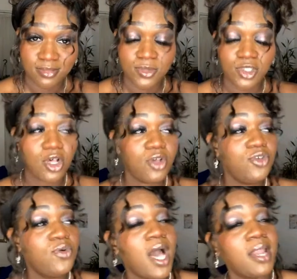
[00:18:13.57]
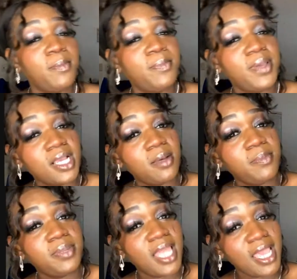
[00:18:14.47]
So you gotta pick a
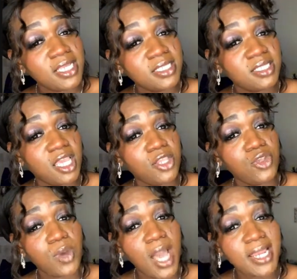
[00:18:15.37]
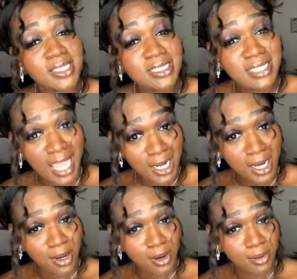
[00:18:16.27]
place and you gotta stay
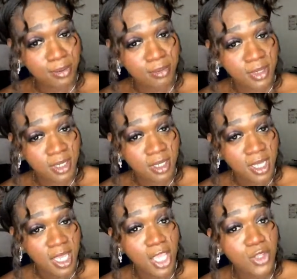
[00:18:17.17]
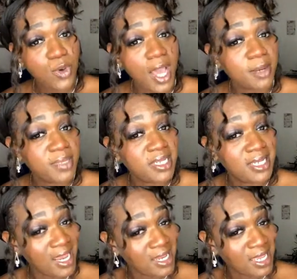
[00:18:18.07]
there and you gotta be
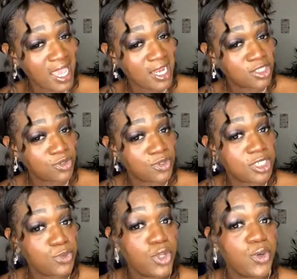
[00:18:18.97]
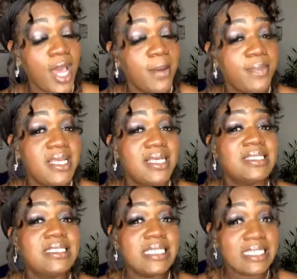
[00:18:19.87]
dedicated to it. This way you gotta be
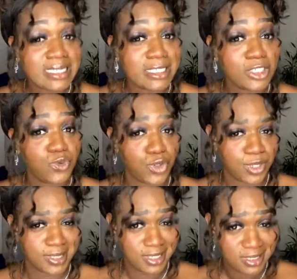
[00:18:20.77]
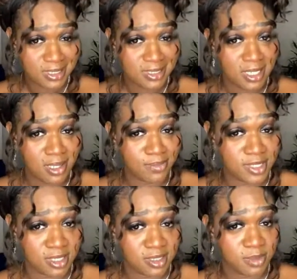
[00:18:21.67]
consistent. This way your consistency comes
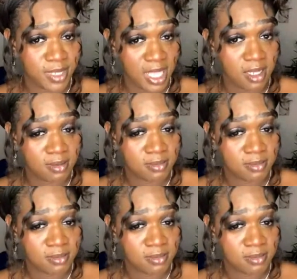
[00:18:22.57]
into play.